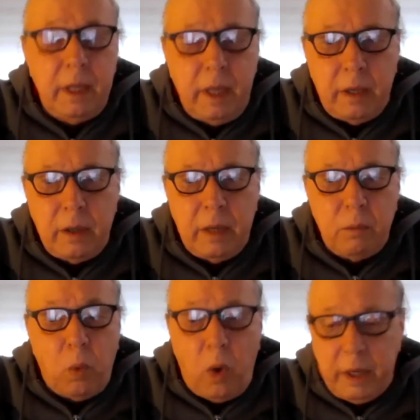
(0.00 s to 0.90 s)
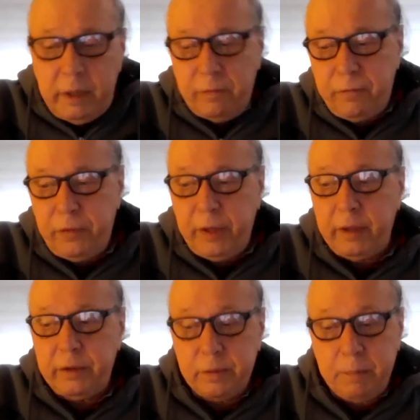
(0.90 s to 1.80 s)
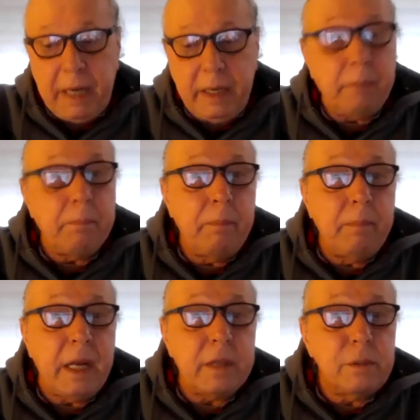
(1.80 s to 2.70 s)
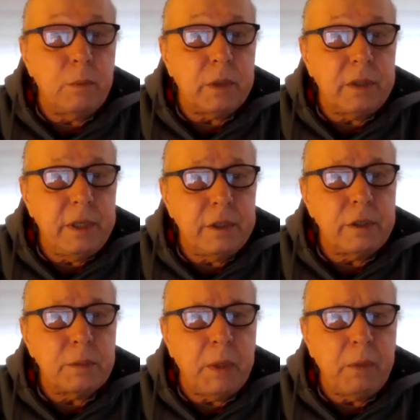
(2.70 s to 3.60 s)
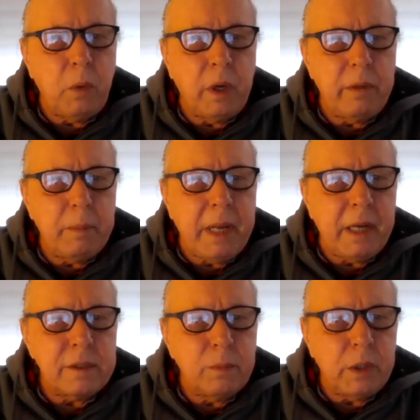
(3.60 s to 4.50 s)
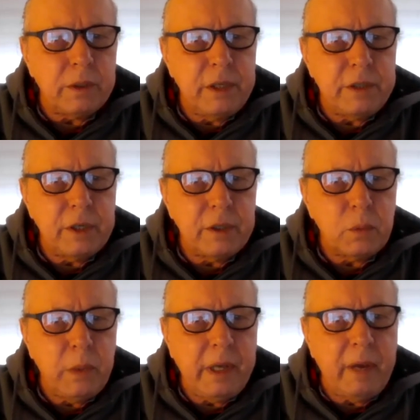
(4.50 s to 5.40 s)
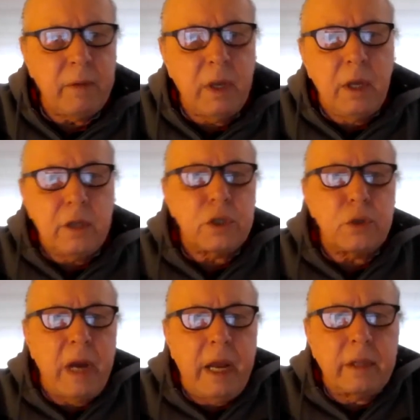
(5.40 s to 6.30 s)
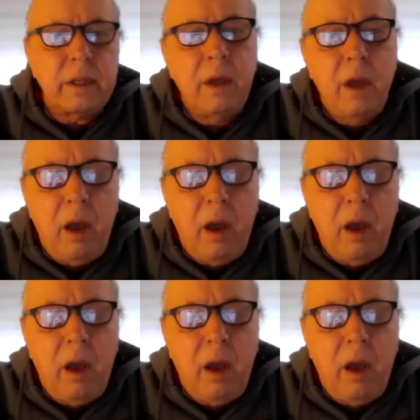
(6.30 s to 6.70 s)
in one of there are many medicine wheel teachings, but in one of the medicine wheel teachings, we have strength,